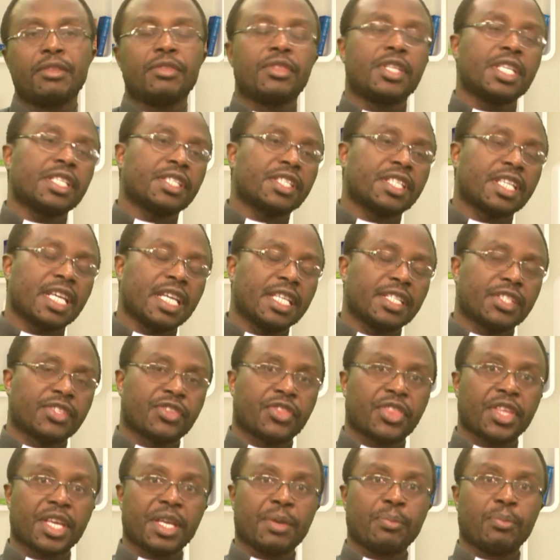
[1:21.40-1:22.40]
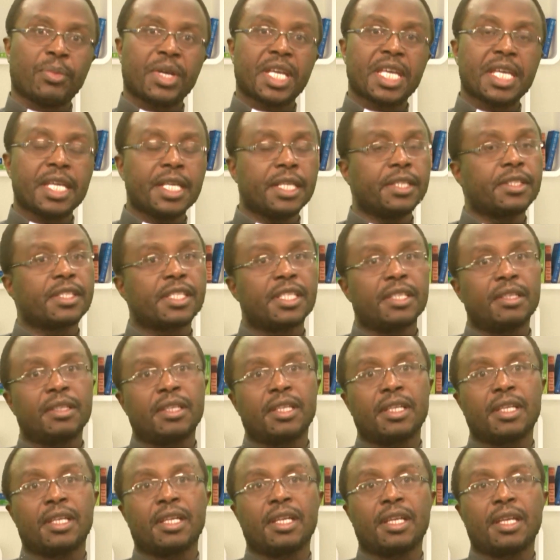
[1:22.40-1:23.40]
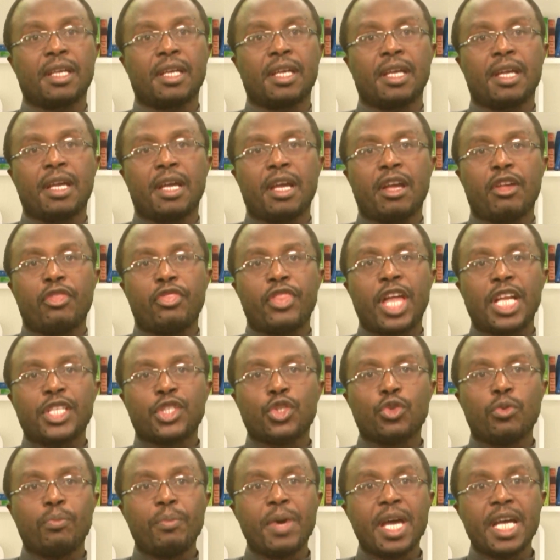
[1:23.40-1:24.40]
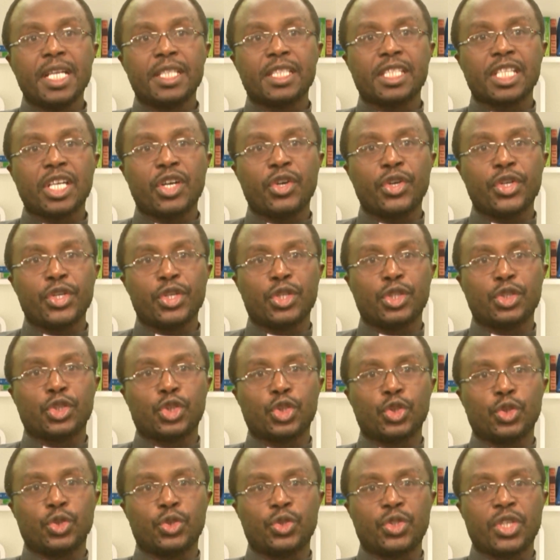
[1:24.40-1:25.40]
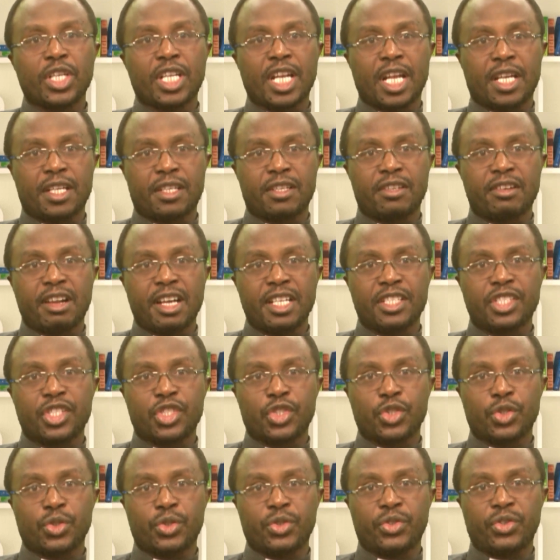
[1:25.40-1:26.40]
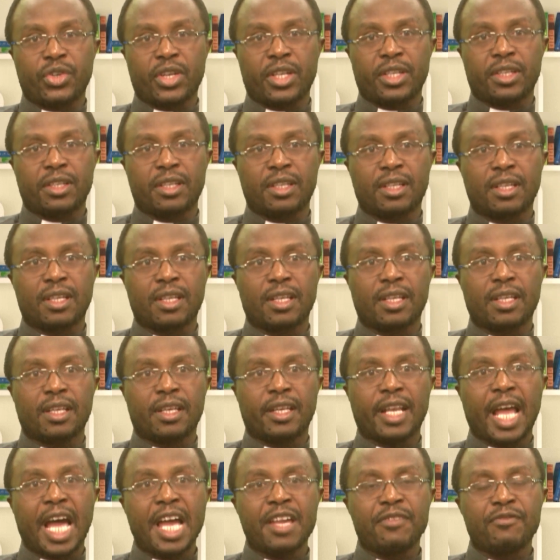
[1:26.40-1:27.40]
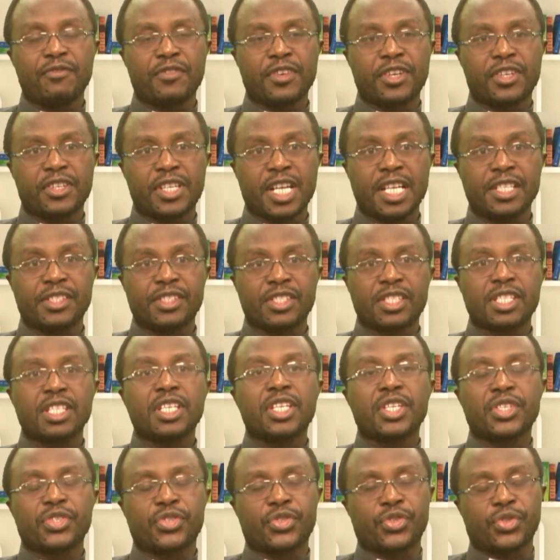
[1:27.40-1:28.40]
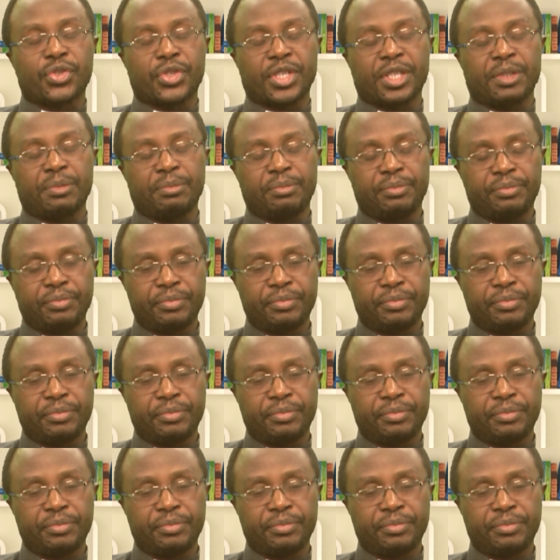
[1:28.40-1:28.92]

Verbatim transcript: This year's theme is that you may tell your children and grandchildren, life creates history.